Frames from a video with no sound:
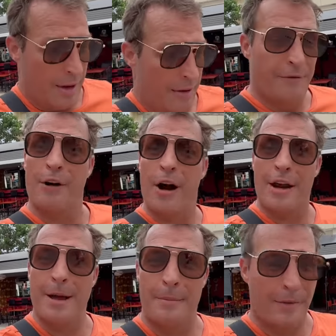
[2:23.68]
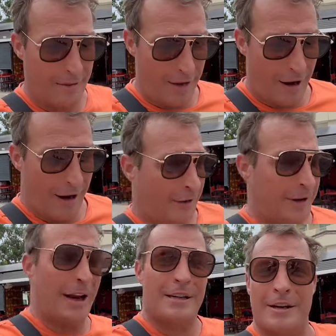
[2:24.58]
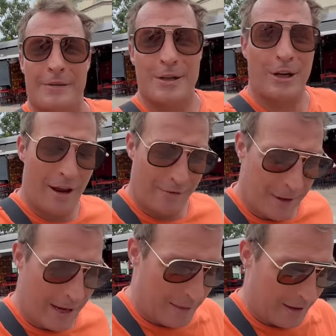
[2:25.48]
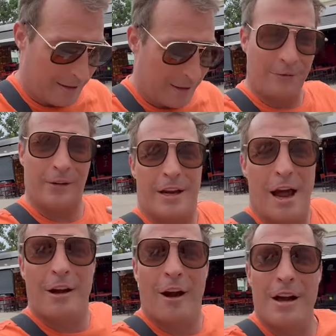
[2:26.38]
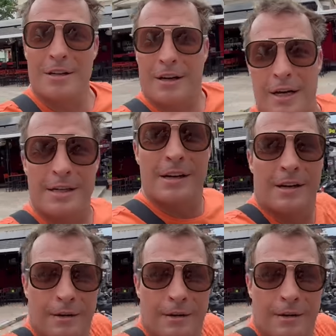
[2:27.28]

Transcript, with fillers: four A M, I think that's even too late for me, but it's good for the young guys, I guess, isn't it?